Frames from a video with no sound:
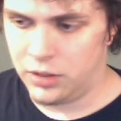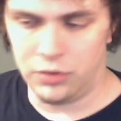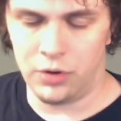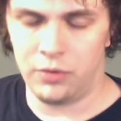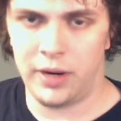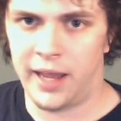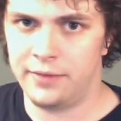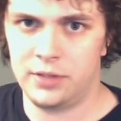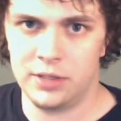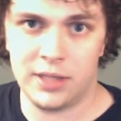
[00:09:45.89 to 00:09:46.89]
You don't
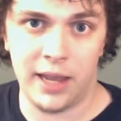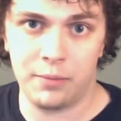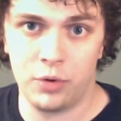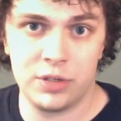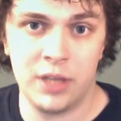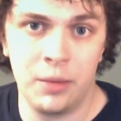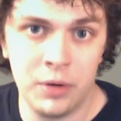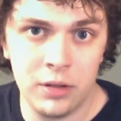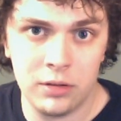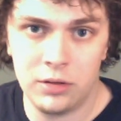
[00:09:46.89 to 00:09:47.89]
have to stack more
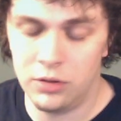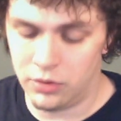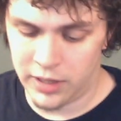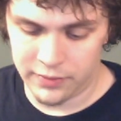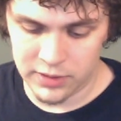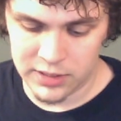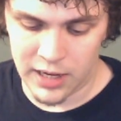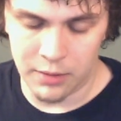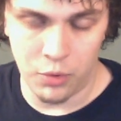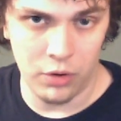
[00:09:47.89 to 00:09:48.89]
stamina, you don't have to
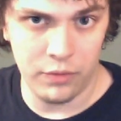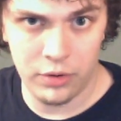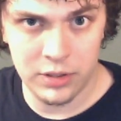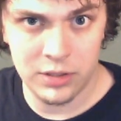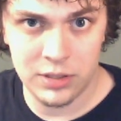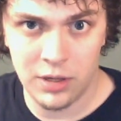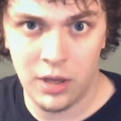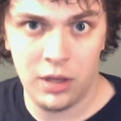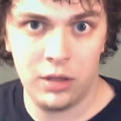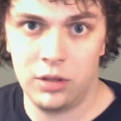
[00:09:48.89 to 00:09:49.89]
stack more avoidance.
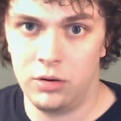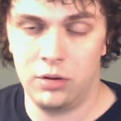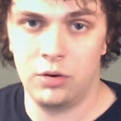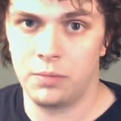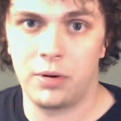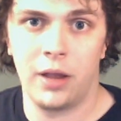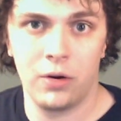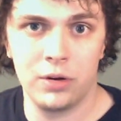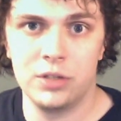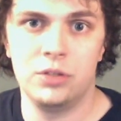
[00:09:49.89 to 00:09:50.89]
Your
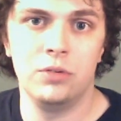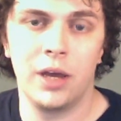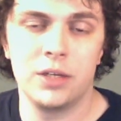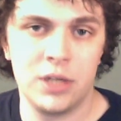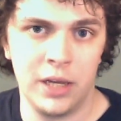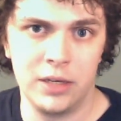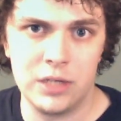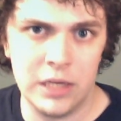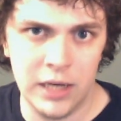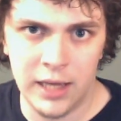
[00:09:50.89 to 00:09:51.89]
priorities do not
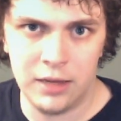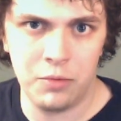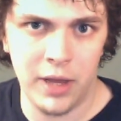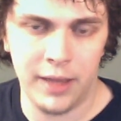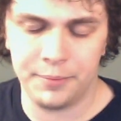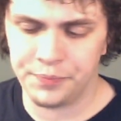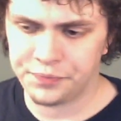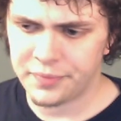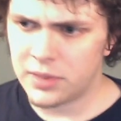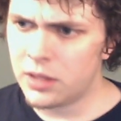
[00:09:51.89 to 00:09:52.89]
change in any way.
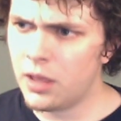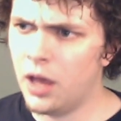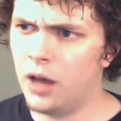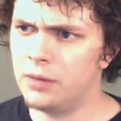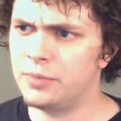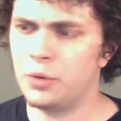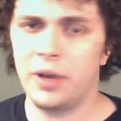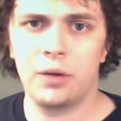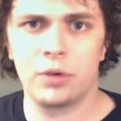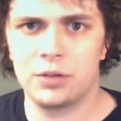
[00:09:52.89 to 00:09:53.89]
The
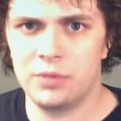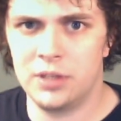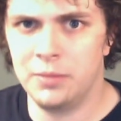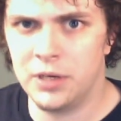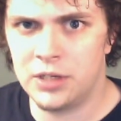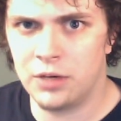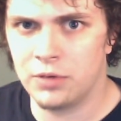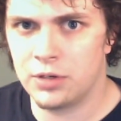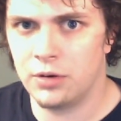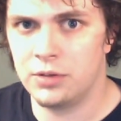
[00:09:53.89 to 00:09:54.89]
way it works with diminishing
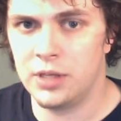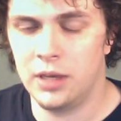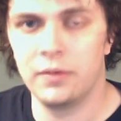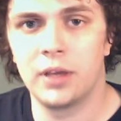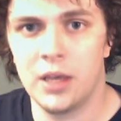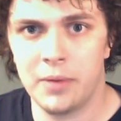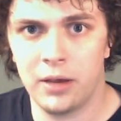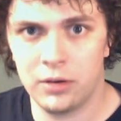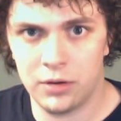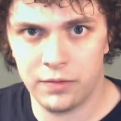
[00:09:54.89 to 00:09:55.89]
returns, they even came
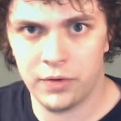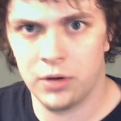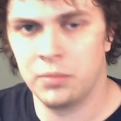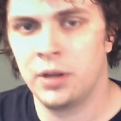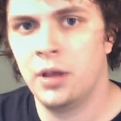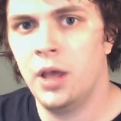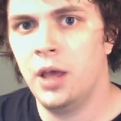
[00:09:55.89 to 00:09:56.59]
out and confirmed